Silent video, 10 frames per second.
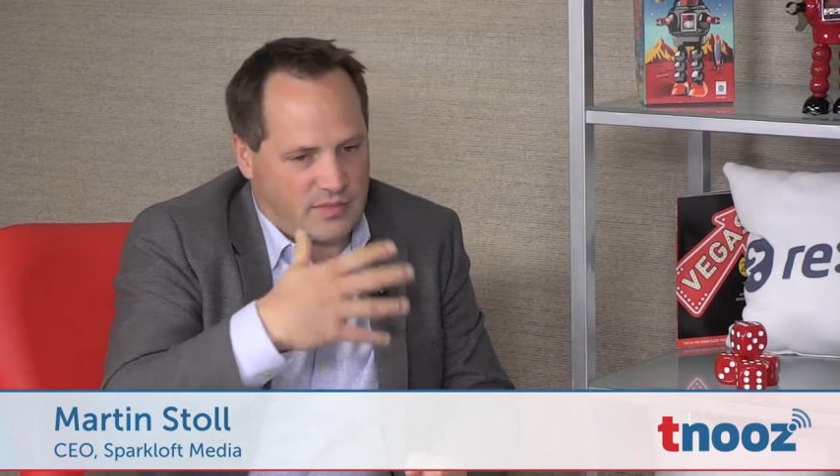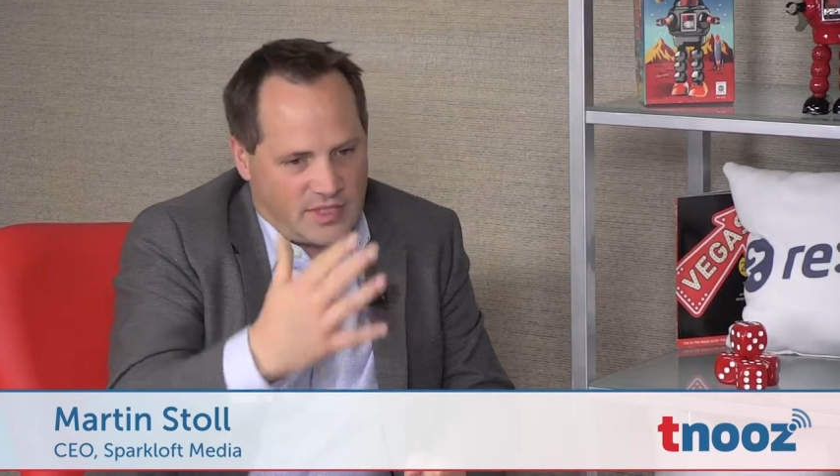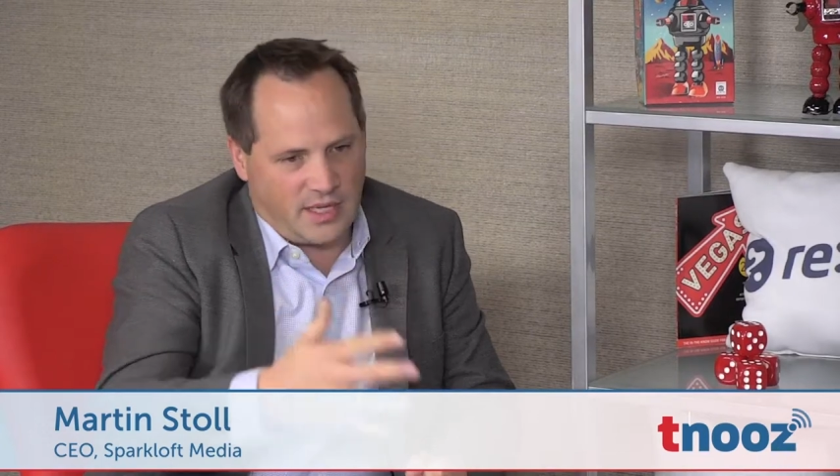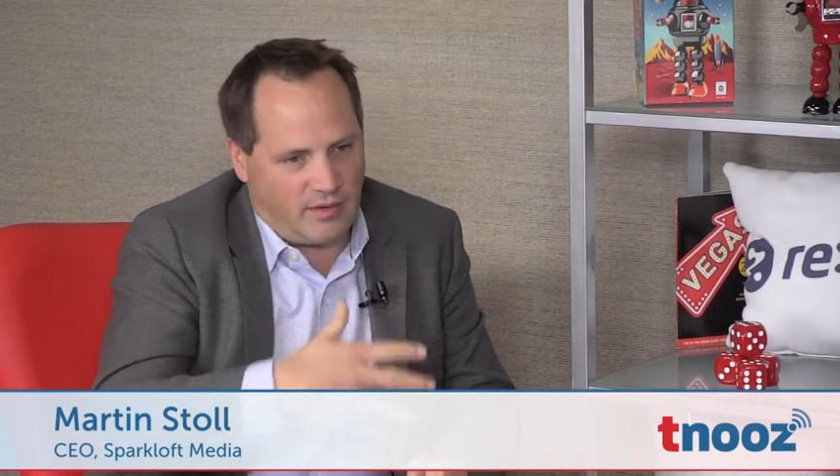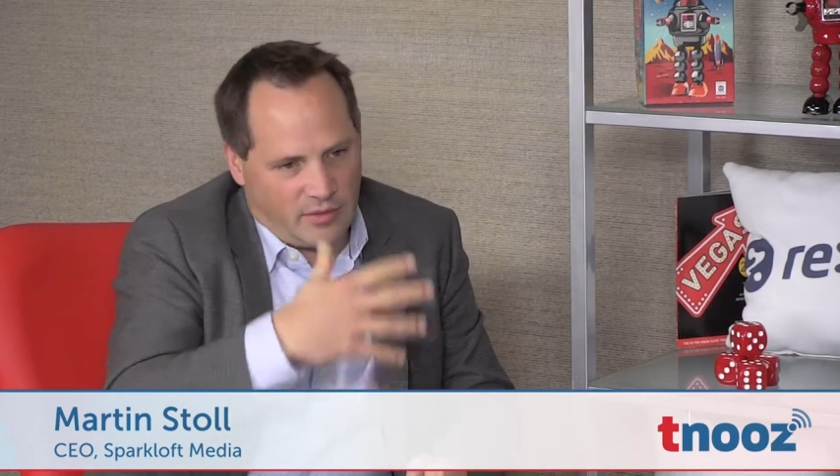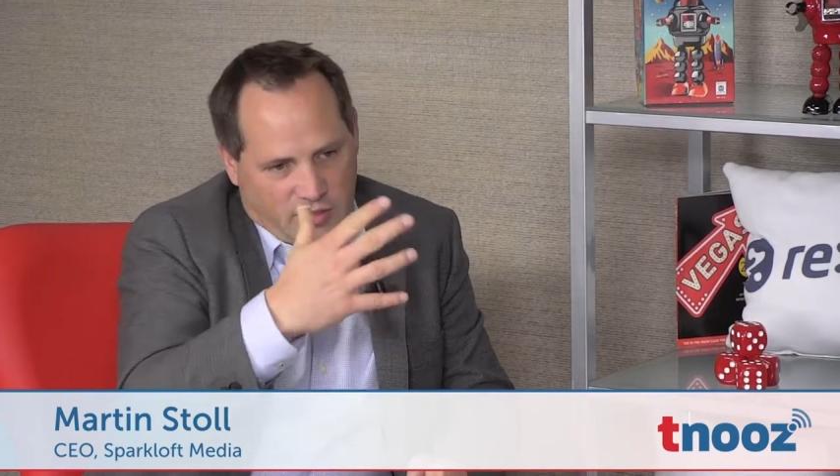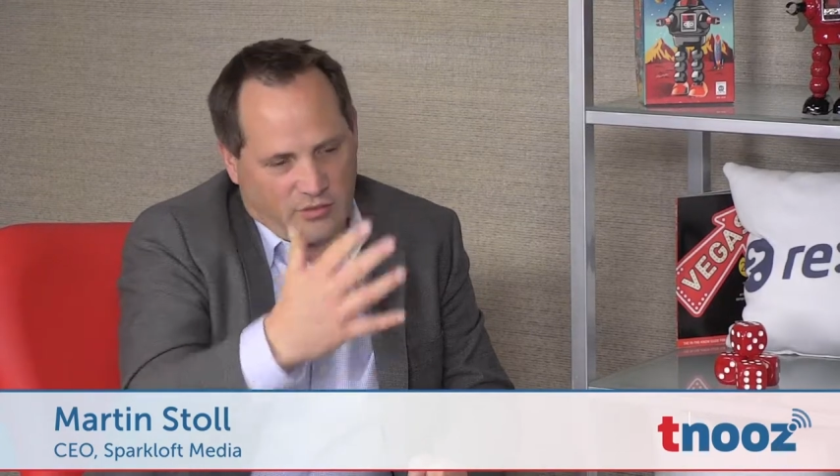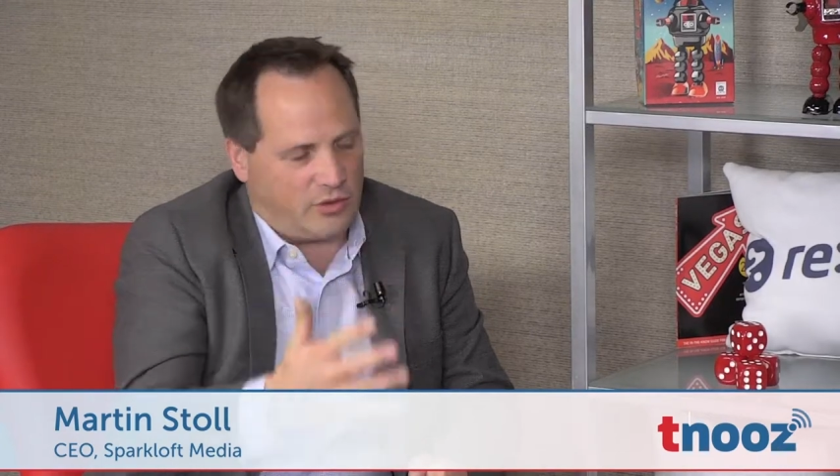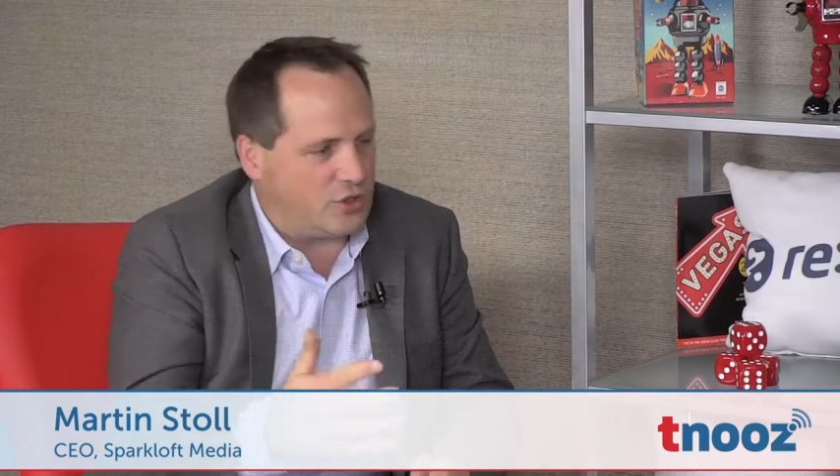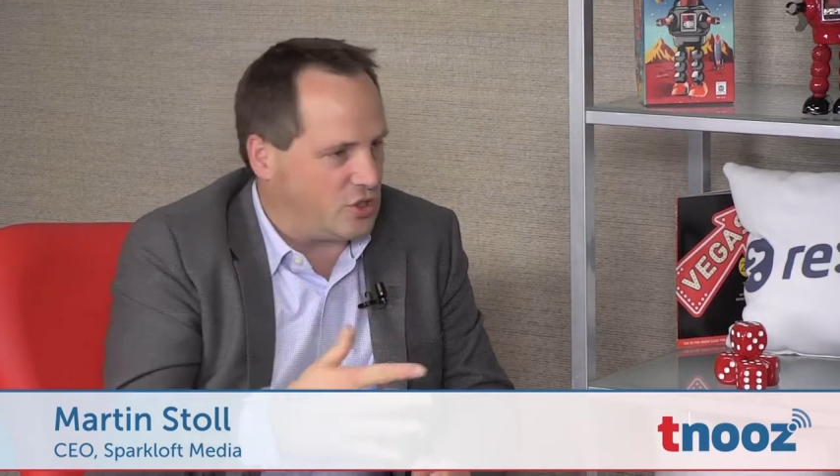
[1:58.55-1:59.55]
stay, what
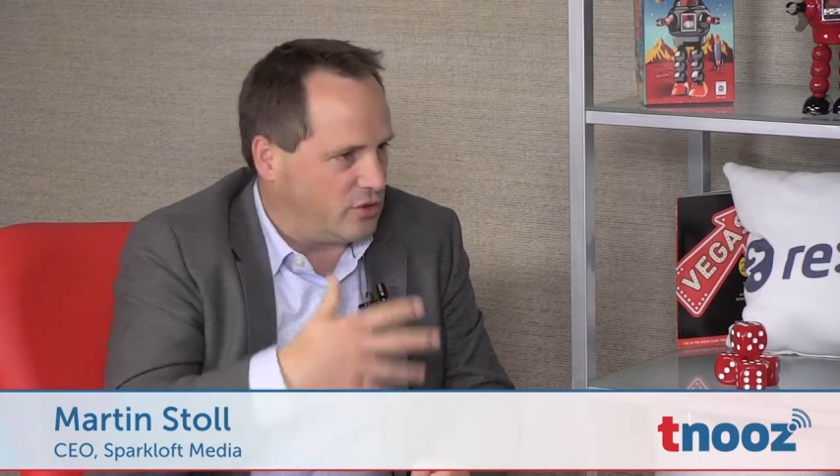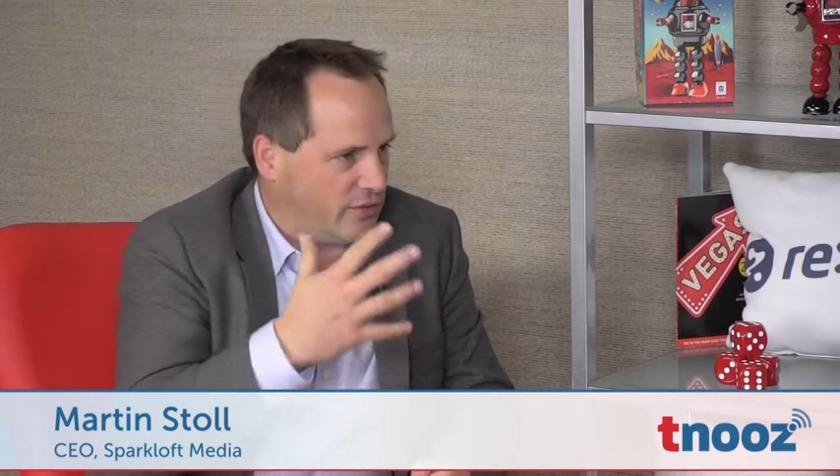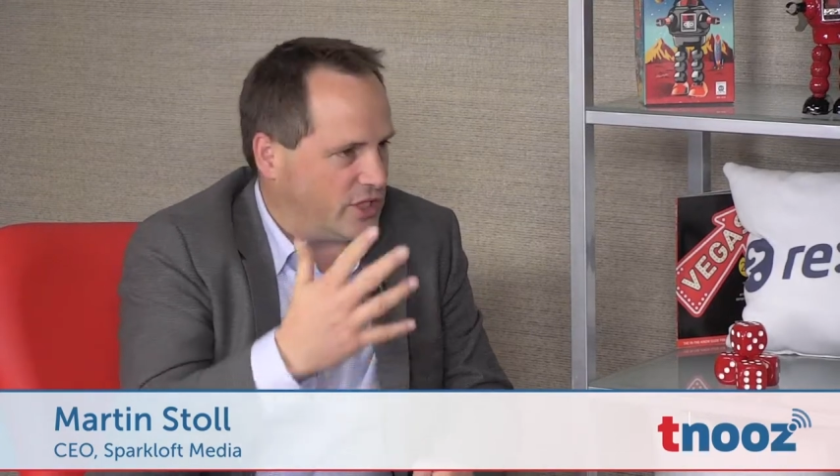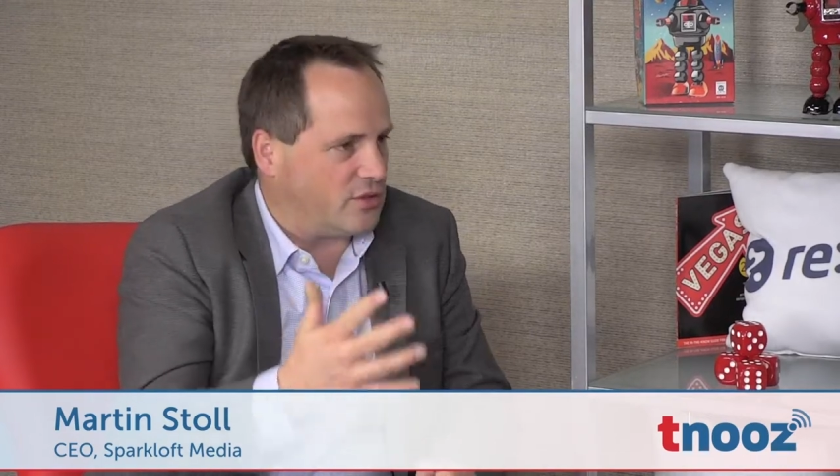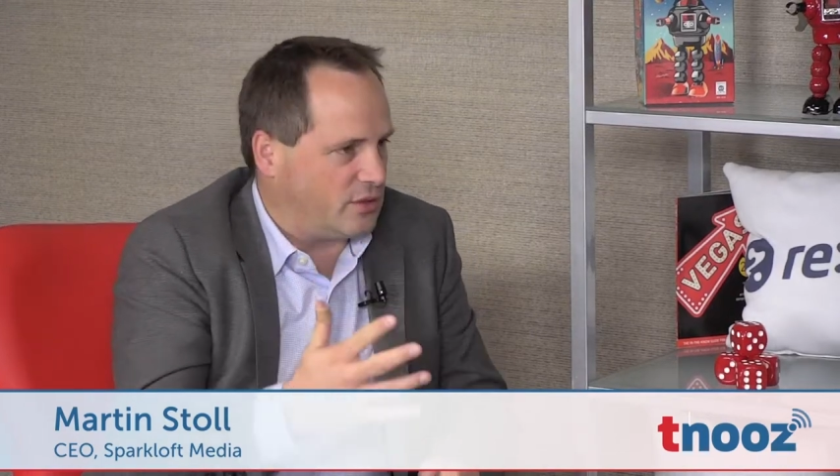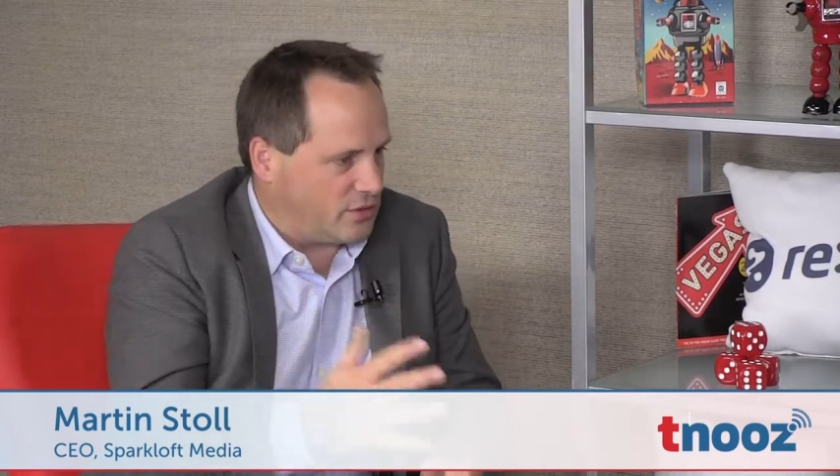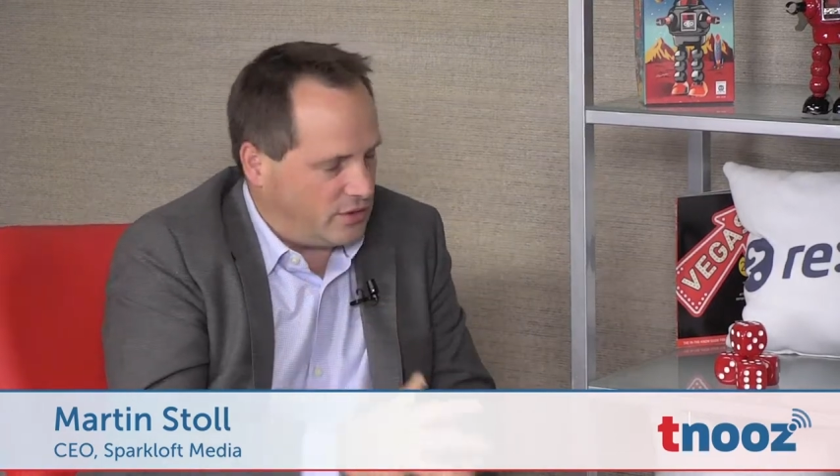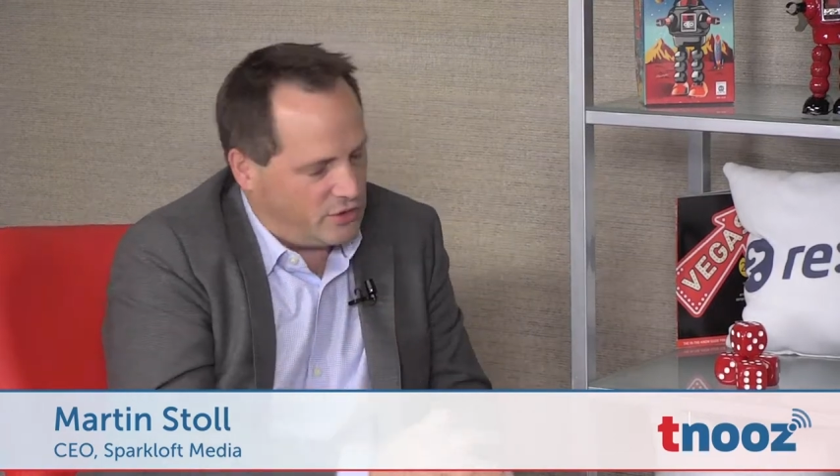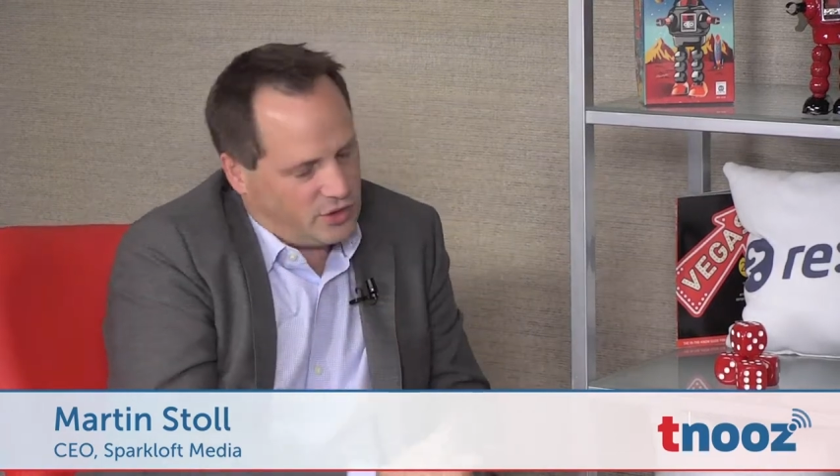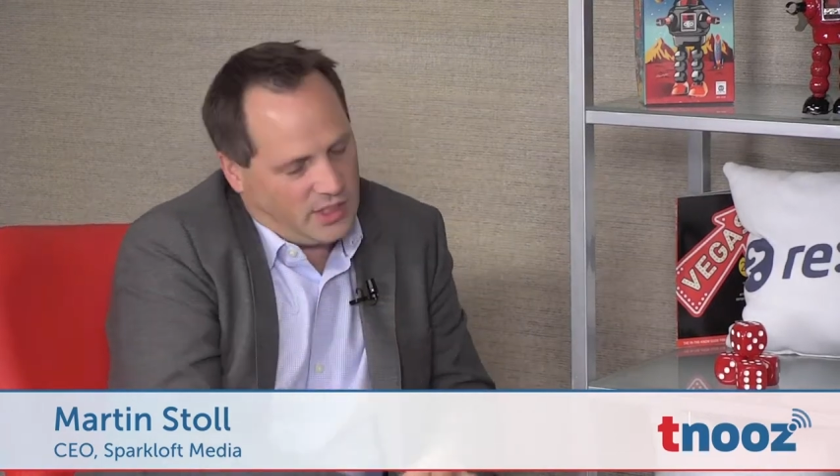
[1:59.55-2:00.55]
you should do, where
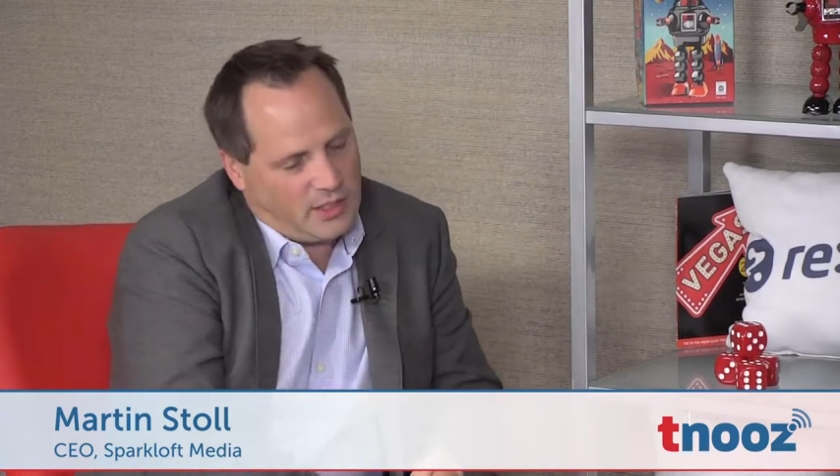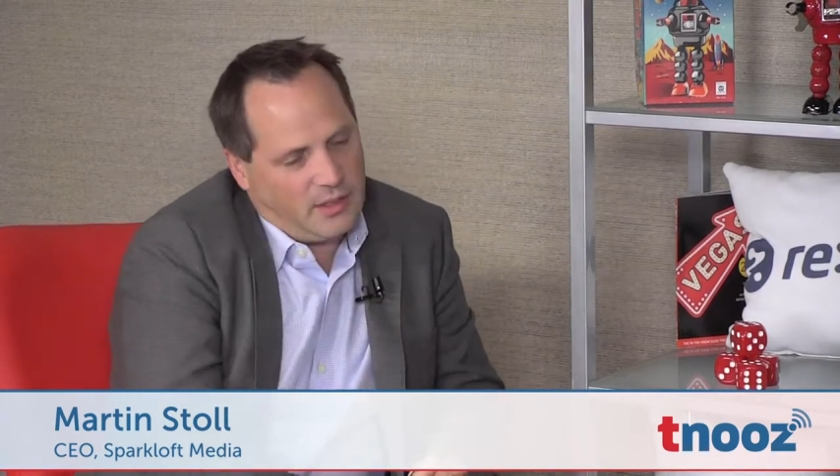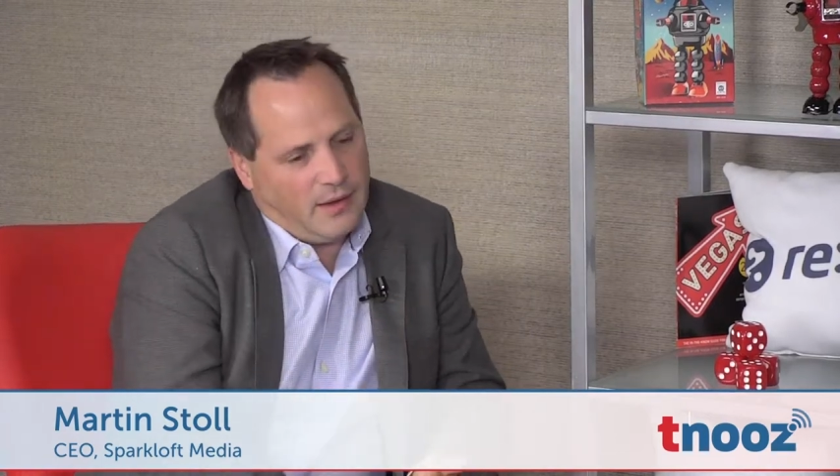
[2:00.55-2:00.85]
you should eat.